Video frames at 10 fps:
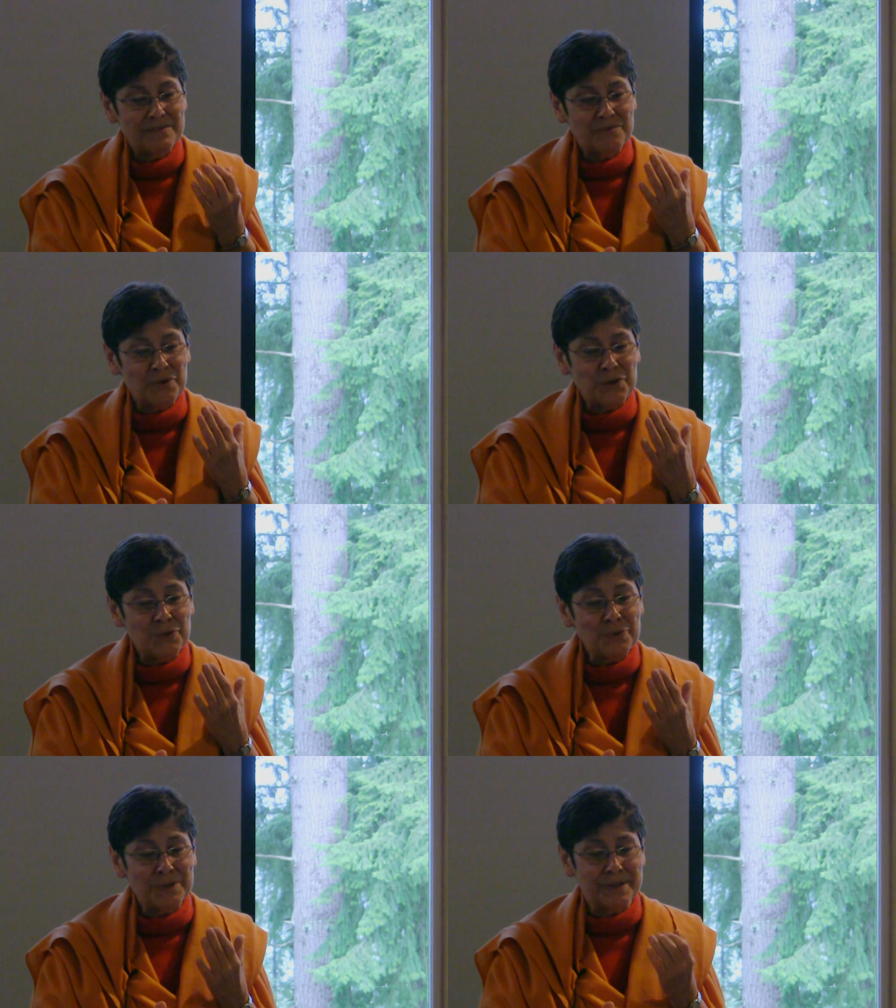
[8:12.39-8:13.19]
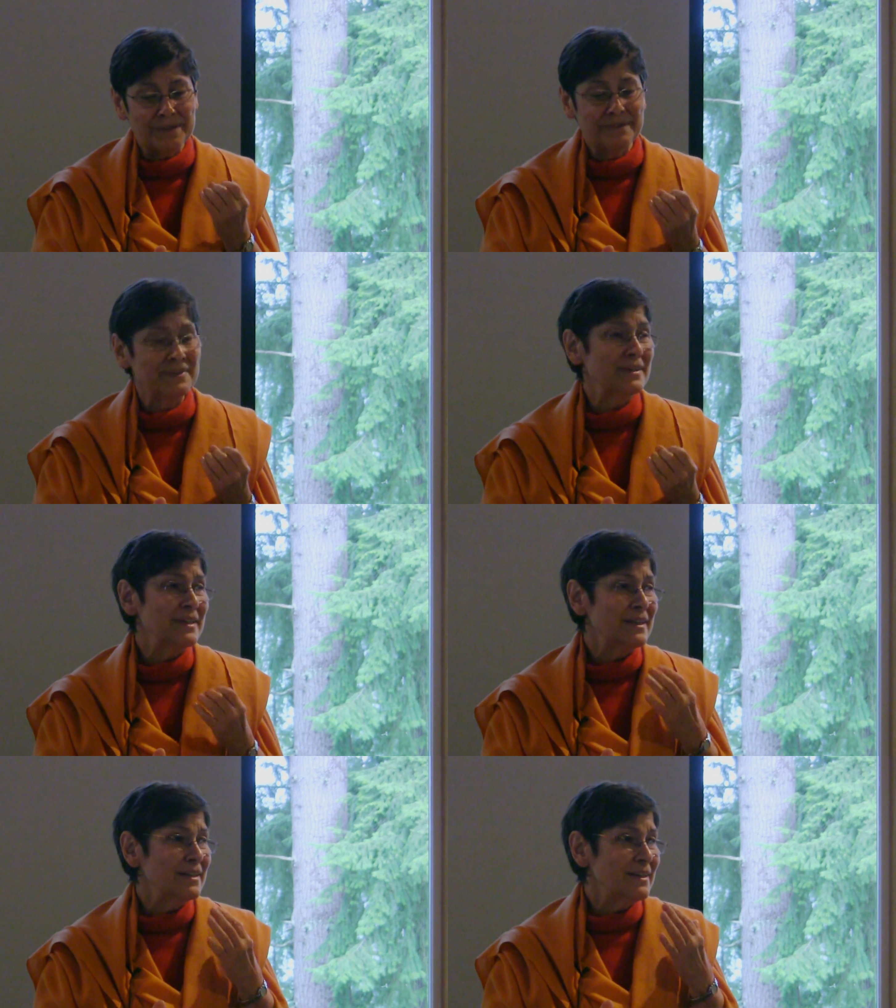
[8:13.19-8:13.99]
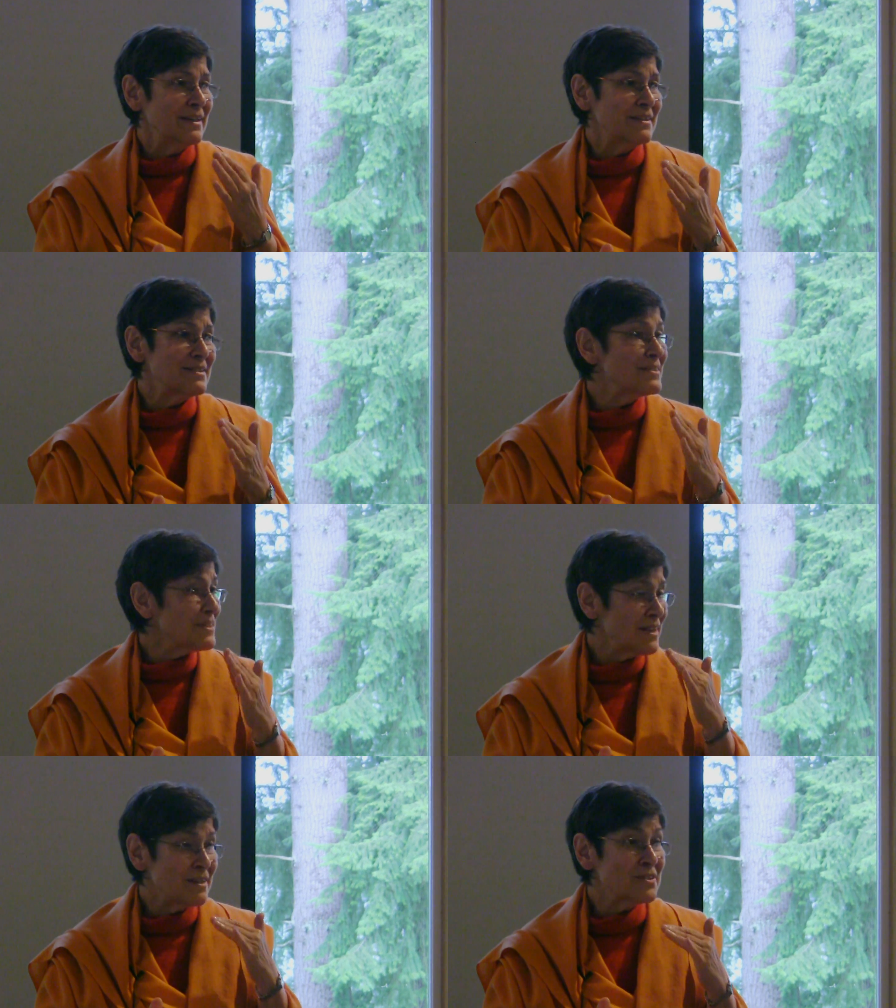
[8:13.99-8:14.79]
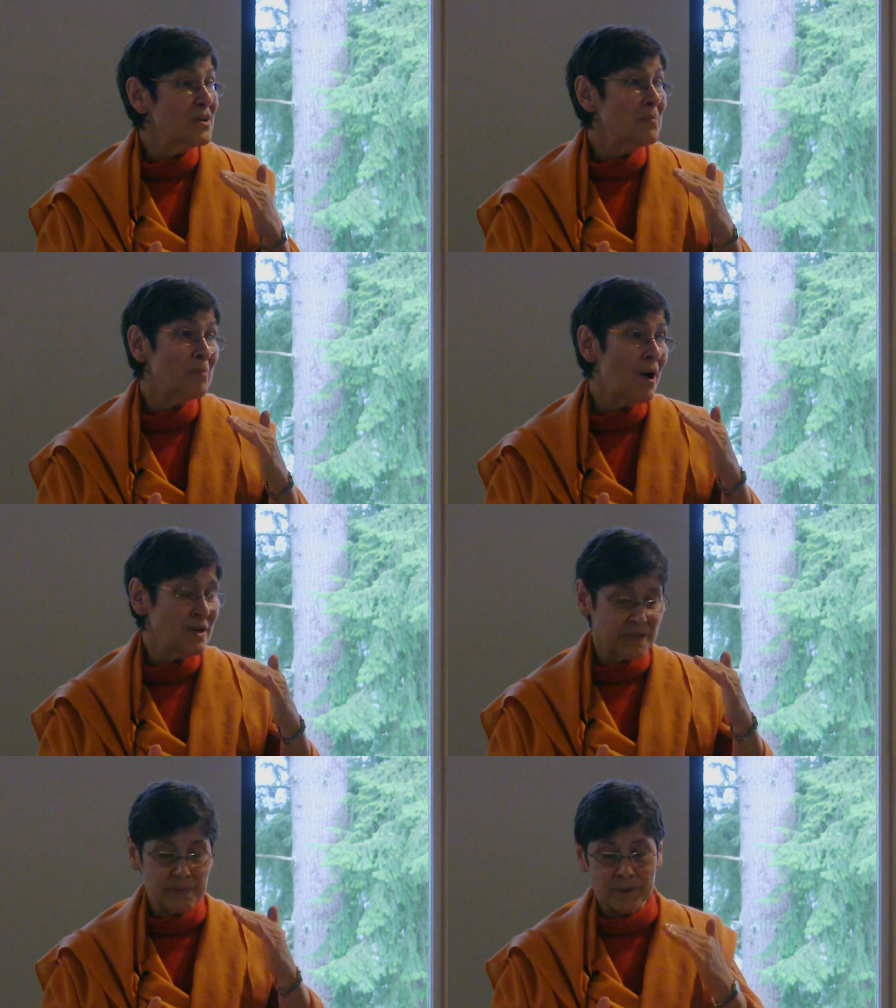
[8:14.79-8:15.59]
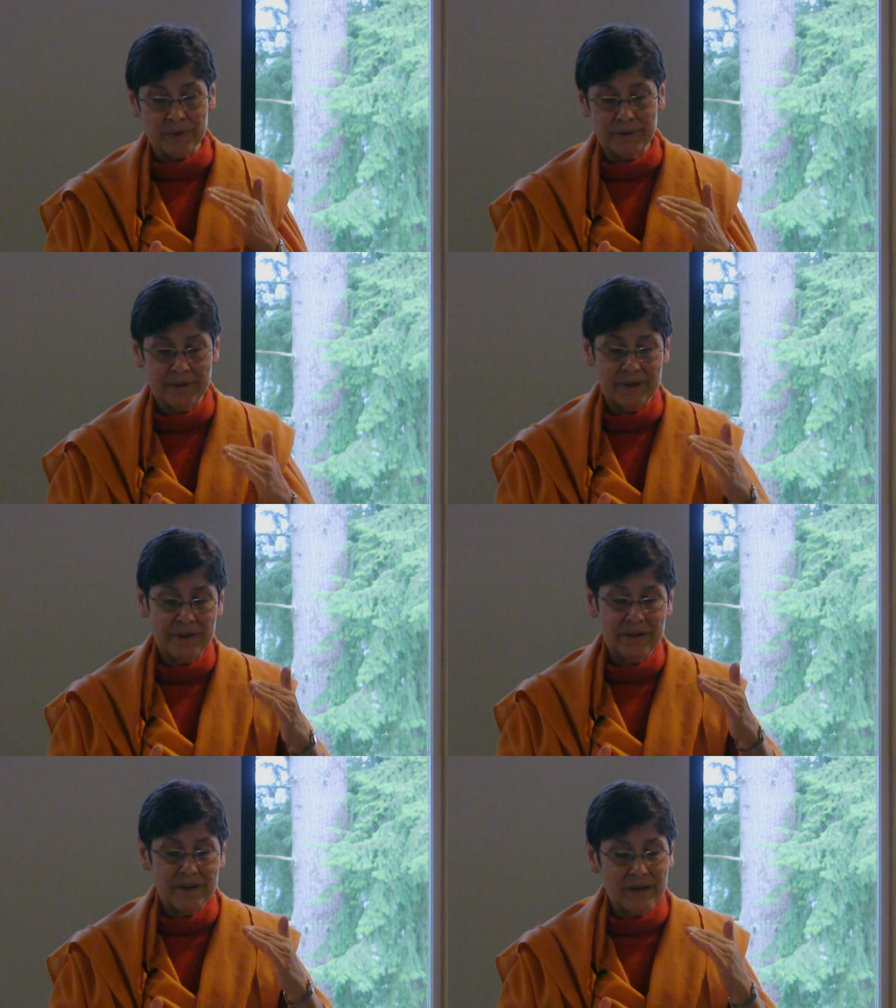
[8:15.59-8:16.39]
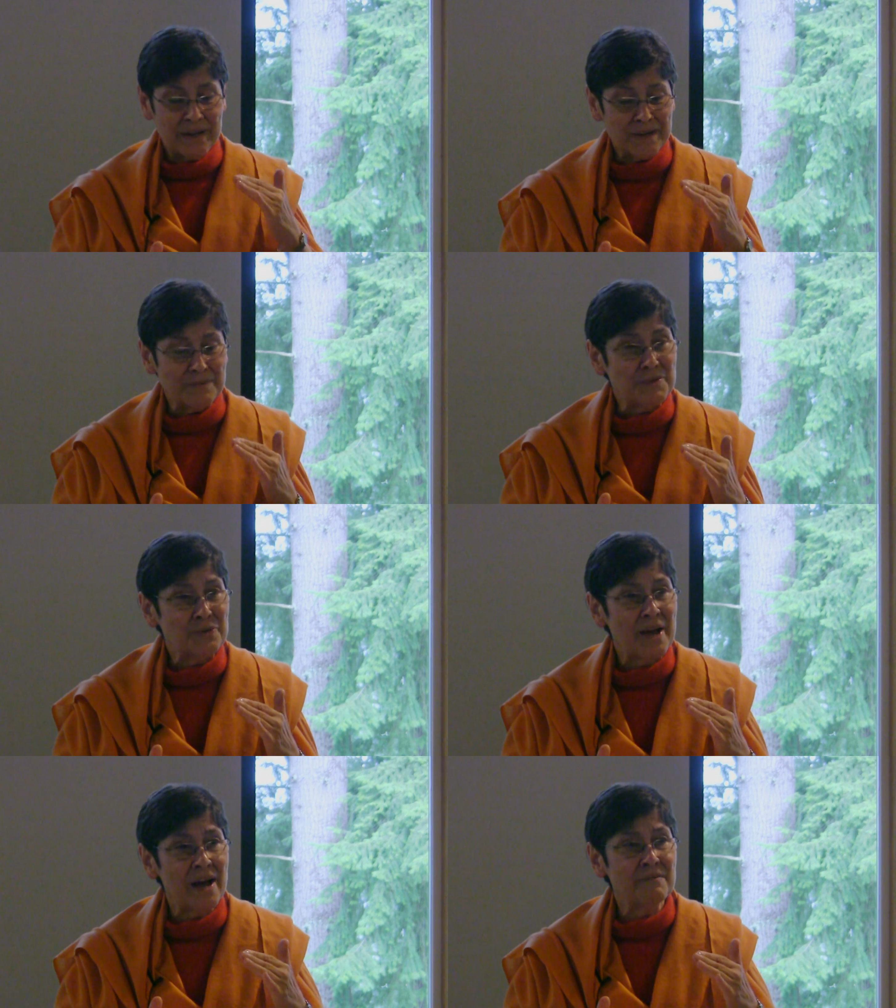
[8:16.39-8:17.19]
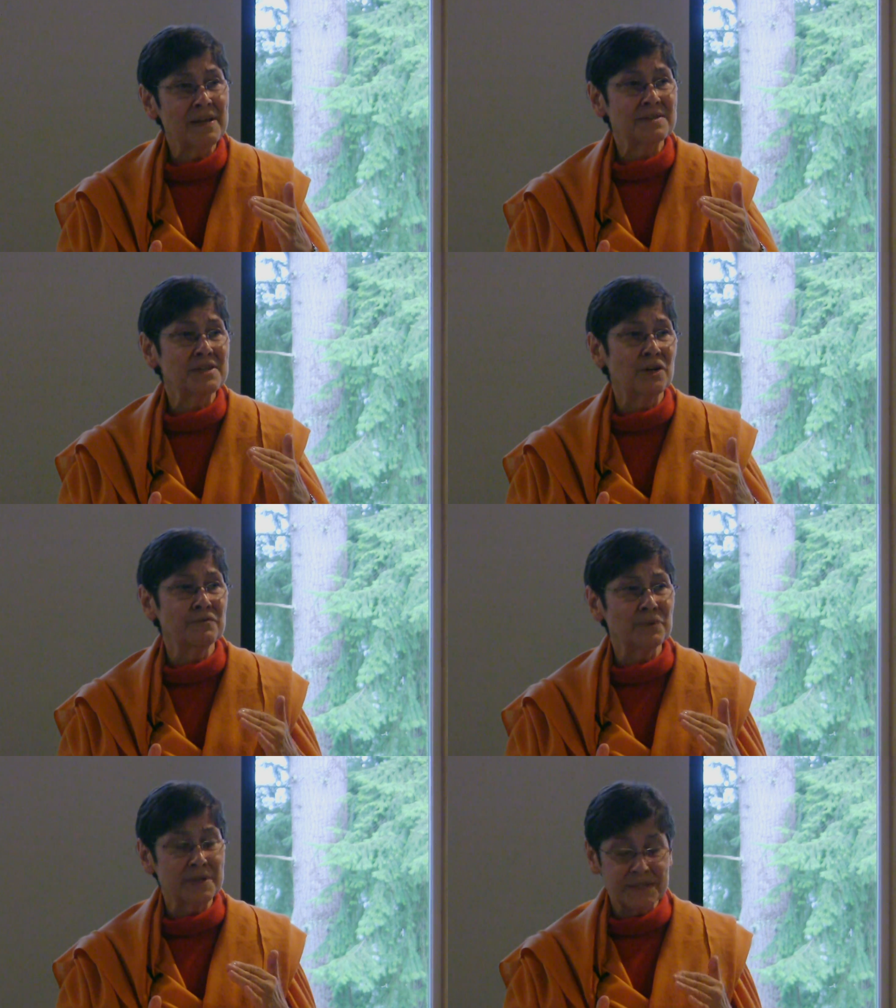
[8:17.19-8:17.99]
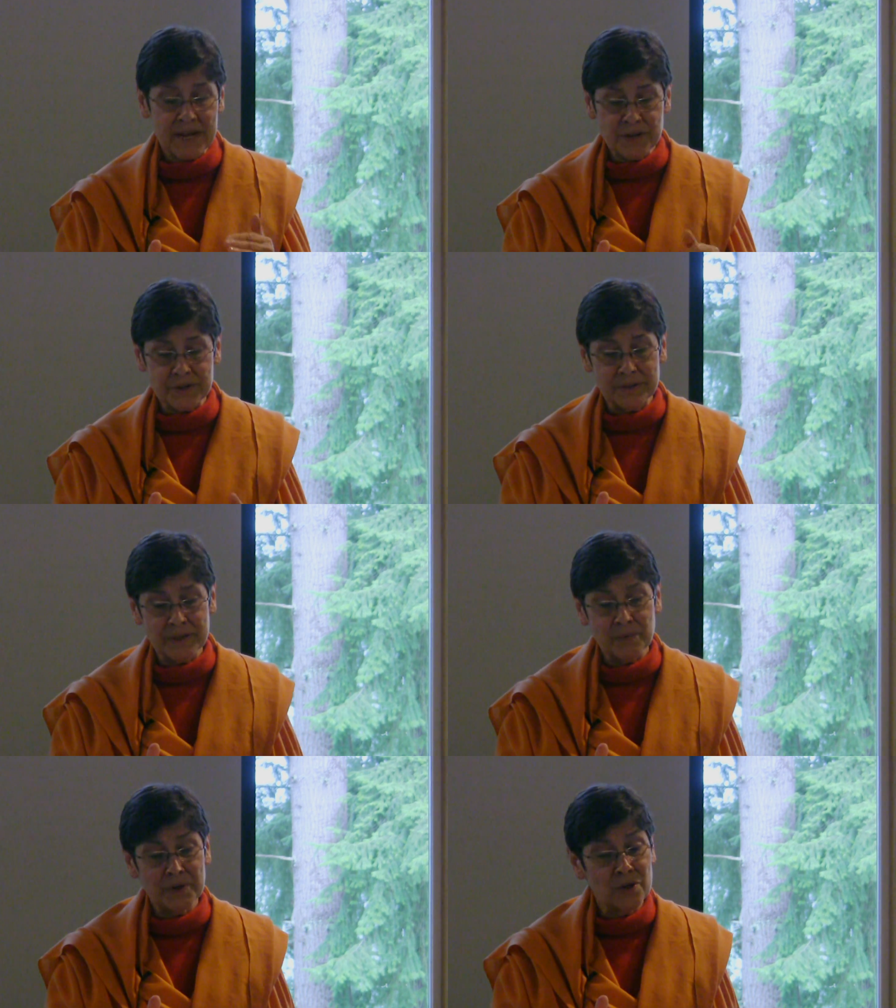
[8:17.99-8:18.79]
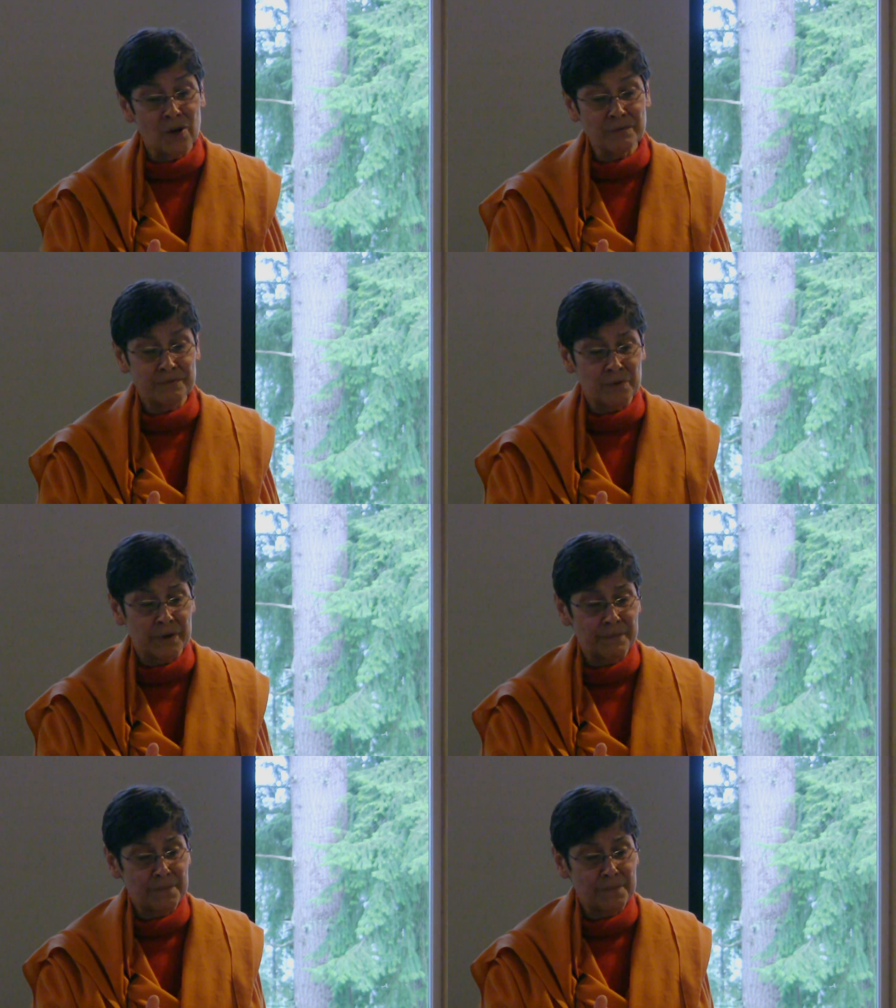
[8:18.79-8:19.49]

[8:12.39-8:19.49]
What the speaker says: for union, it's not possible to have that self-realization that we long for.